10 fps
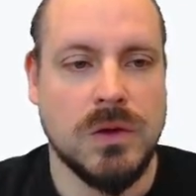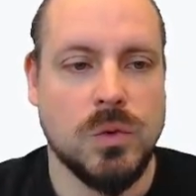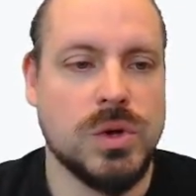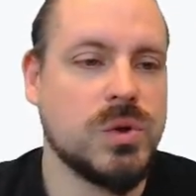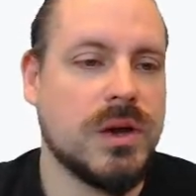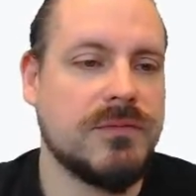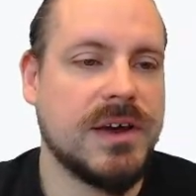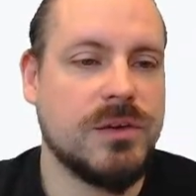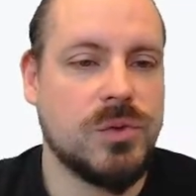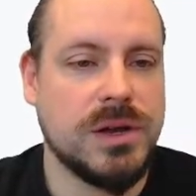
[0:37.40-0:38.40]
We do have
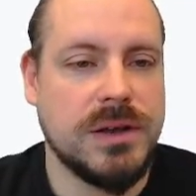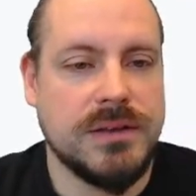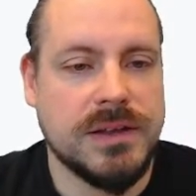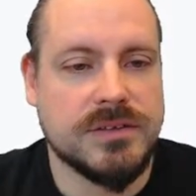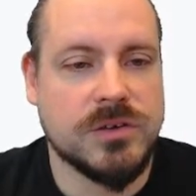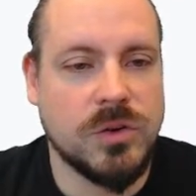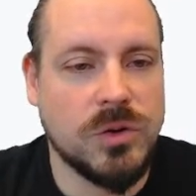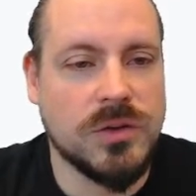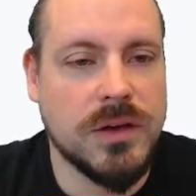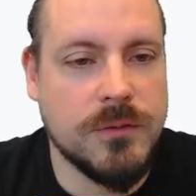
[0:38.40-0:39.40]
another one that's
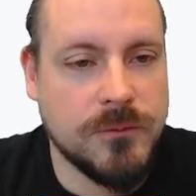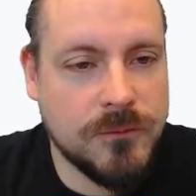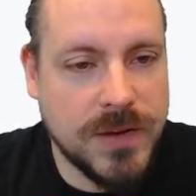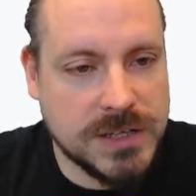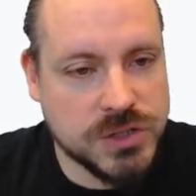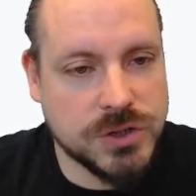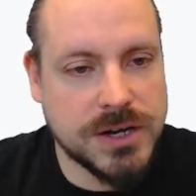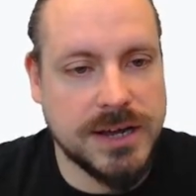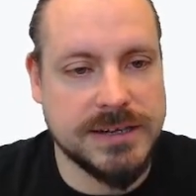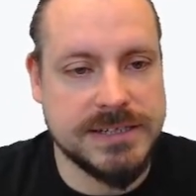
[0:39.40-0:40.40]
called Fatshark
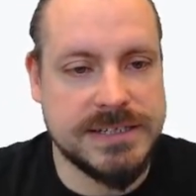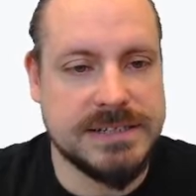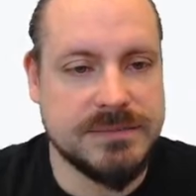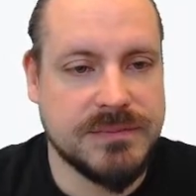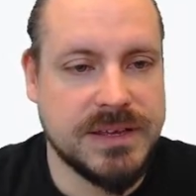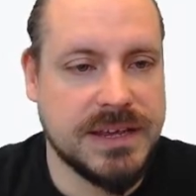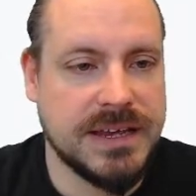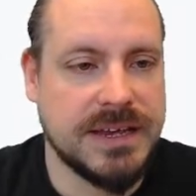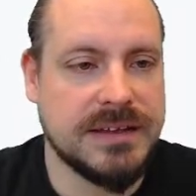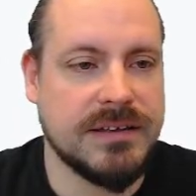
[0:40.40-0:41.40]
ID
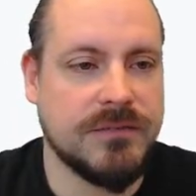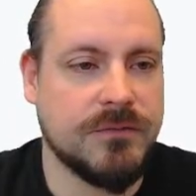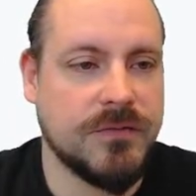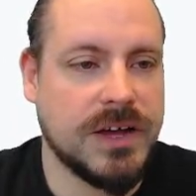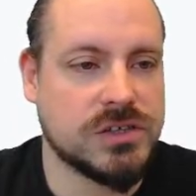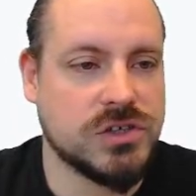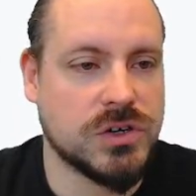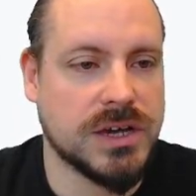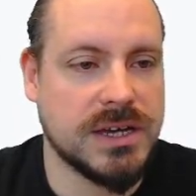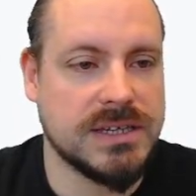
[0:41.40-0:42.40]
and
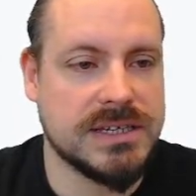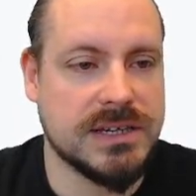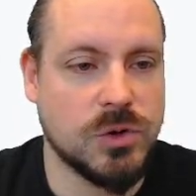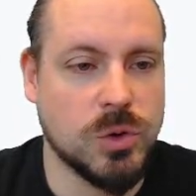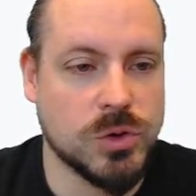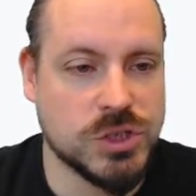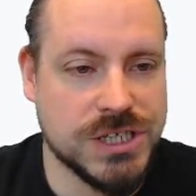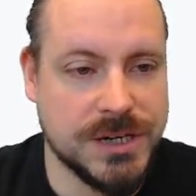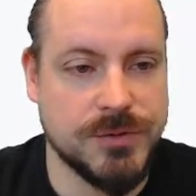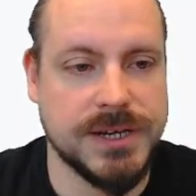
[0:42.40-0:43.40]
Fatshark ID
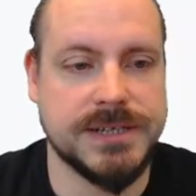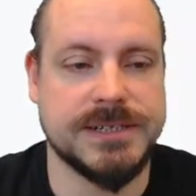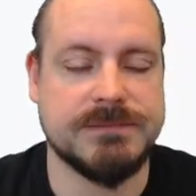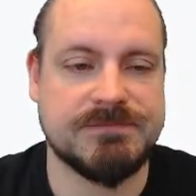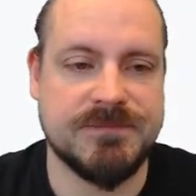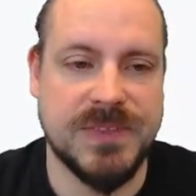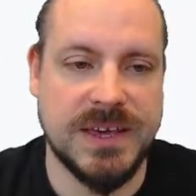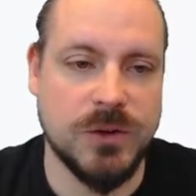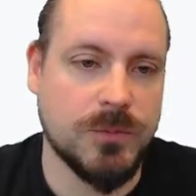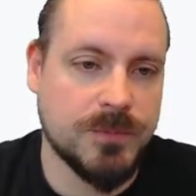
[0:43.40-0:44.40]
auto-generated.
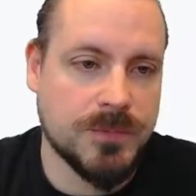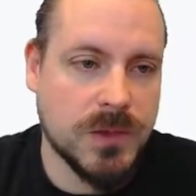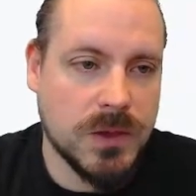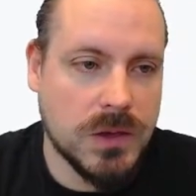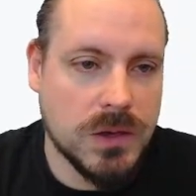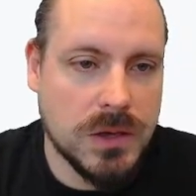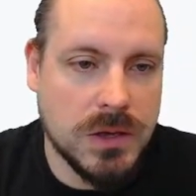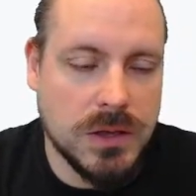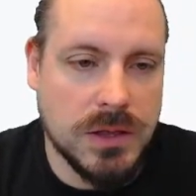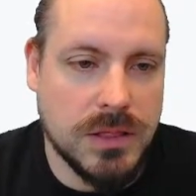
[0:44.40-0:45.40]
Now,
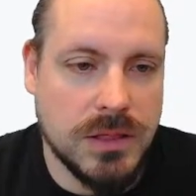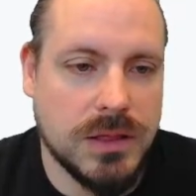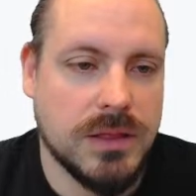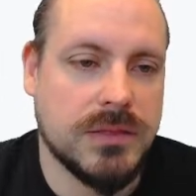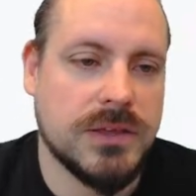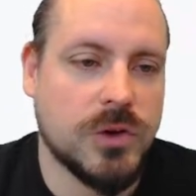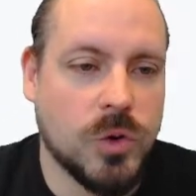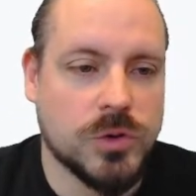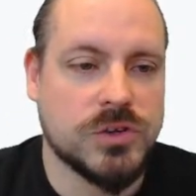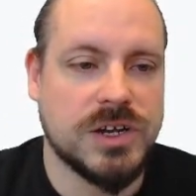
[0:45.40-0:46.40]
the
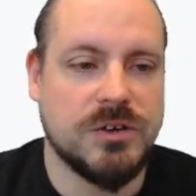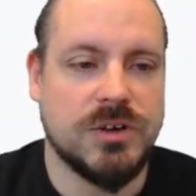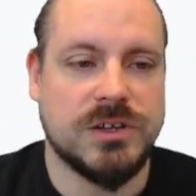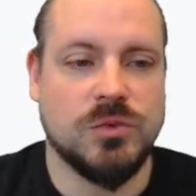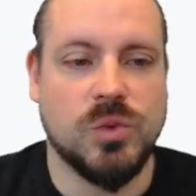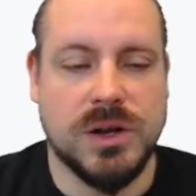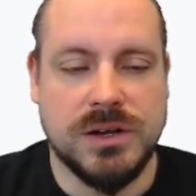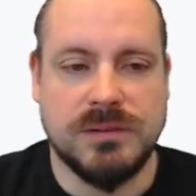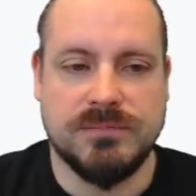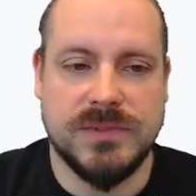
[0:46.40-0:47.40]
auto-generated
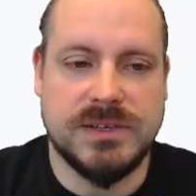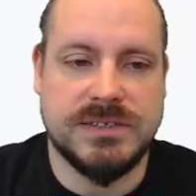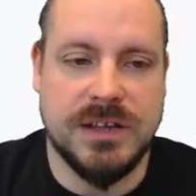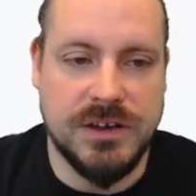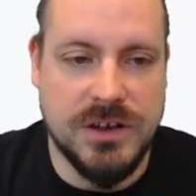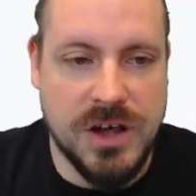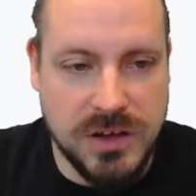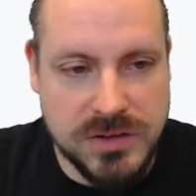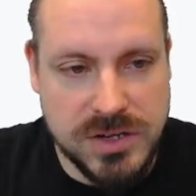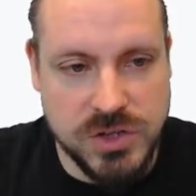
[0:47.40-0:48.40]
one is
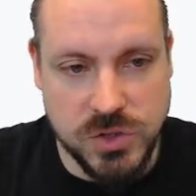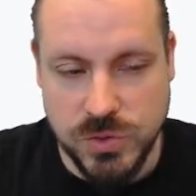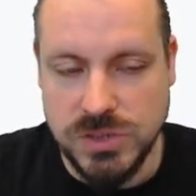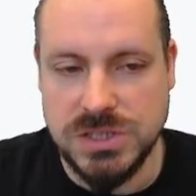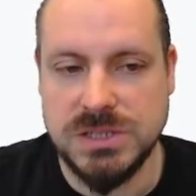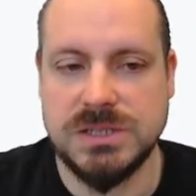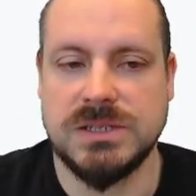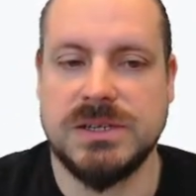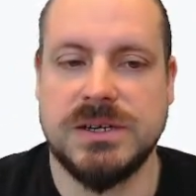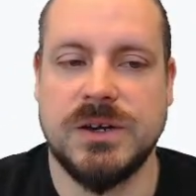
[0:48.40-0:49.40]
not used
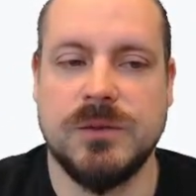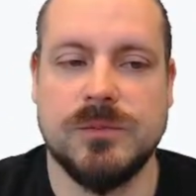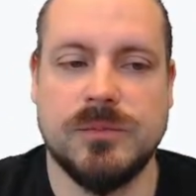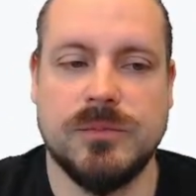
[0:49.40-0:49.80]
for